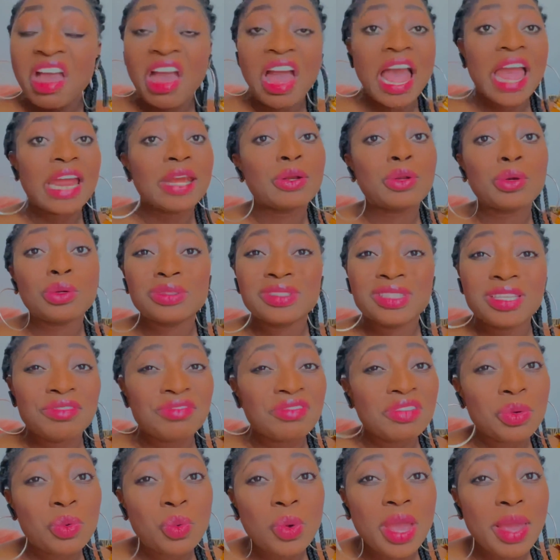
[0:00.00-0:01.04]
I don't
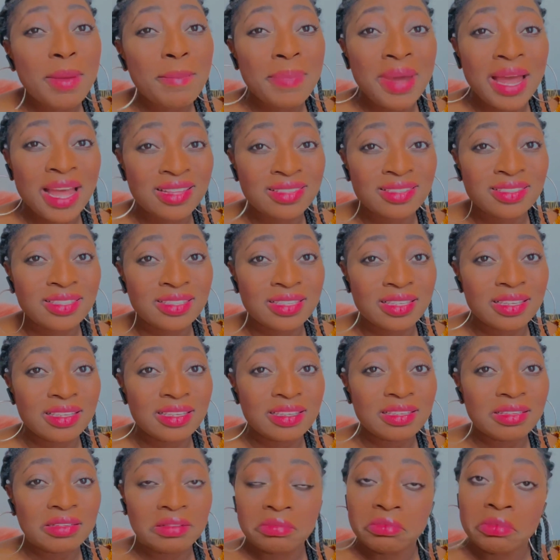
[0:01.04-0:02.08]
even wear panty.
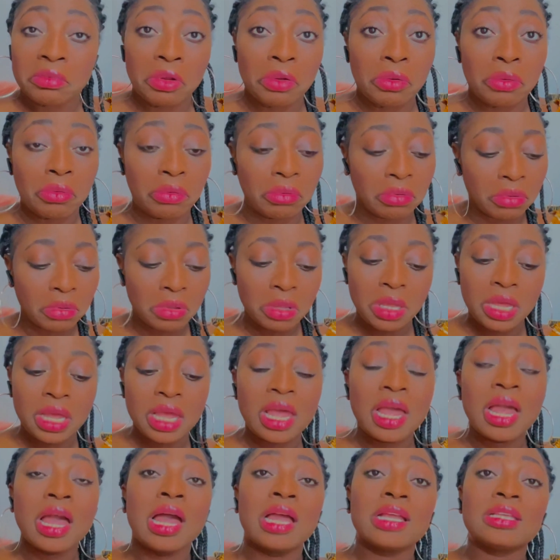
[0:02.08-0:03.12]
No,
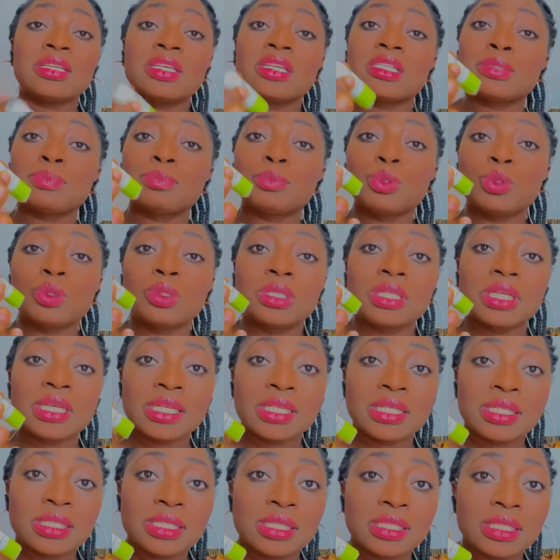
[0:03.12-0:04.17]
I just put
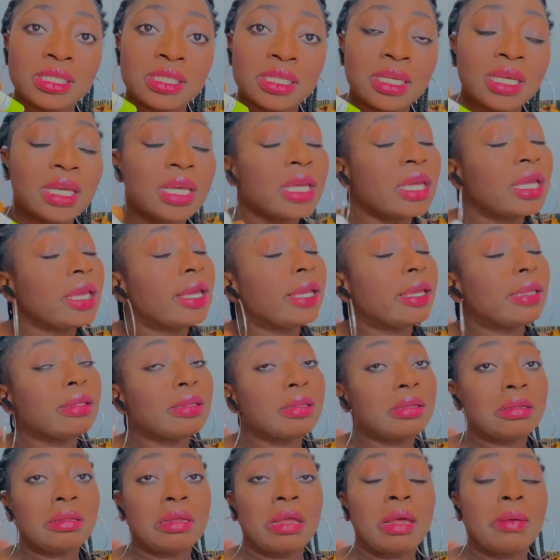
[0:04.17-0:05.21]
this
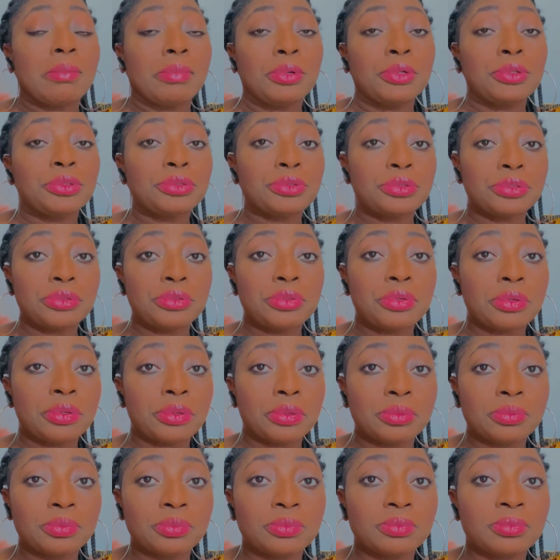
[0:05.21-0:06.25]
and I'm good to
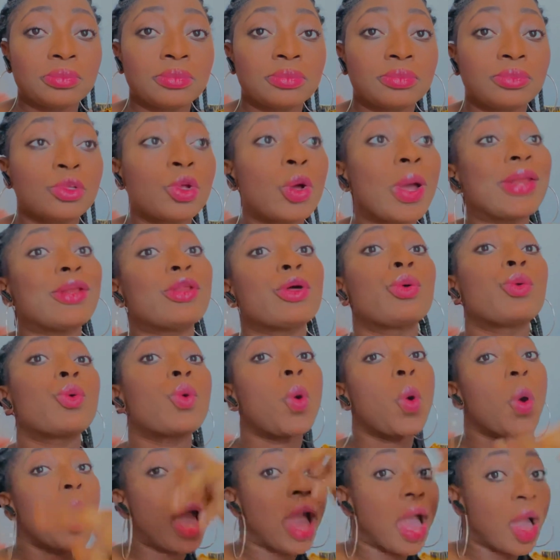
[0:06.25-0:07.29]
go. No, I don't
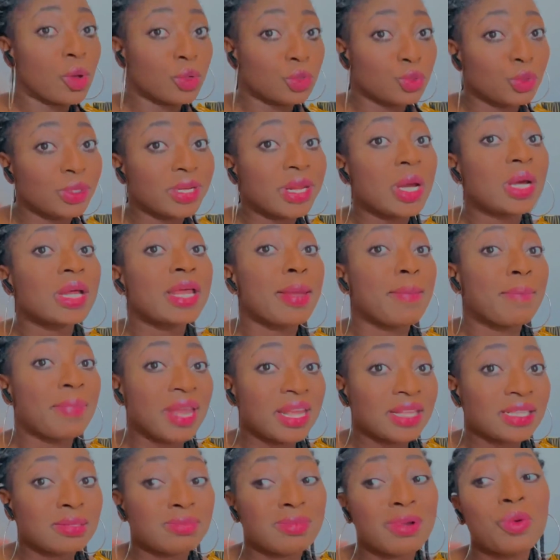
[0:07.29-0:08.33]
go out without a
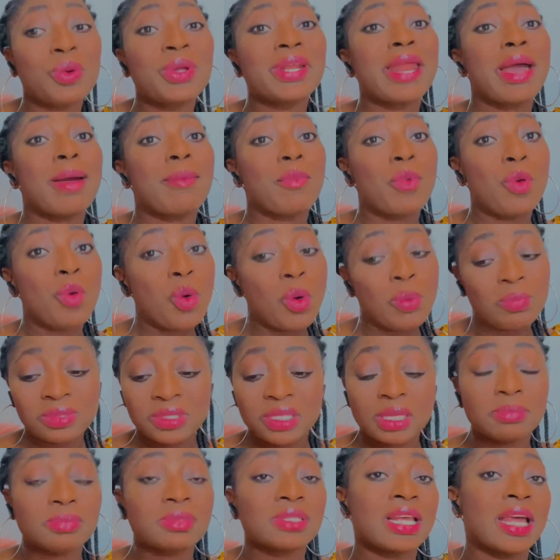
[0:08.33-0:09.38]
panty, but when I'm home,
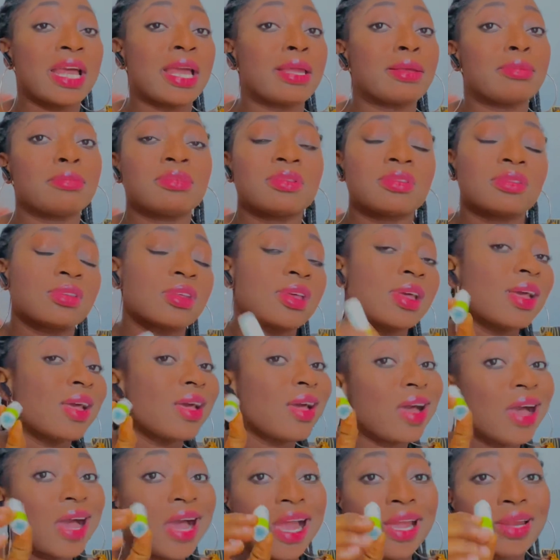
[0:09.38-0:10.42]
sometimes
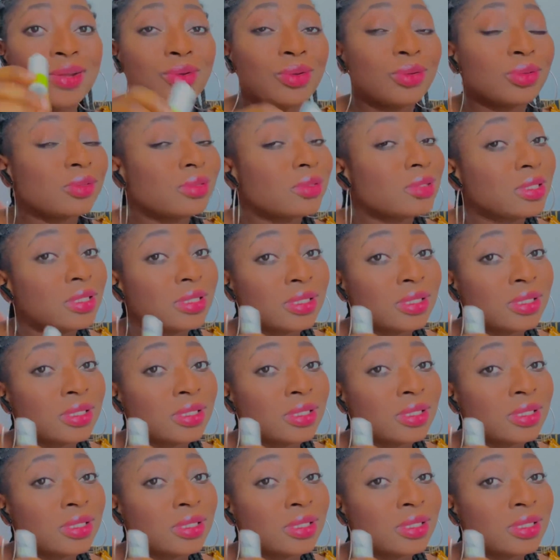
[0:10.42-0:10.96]
I don't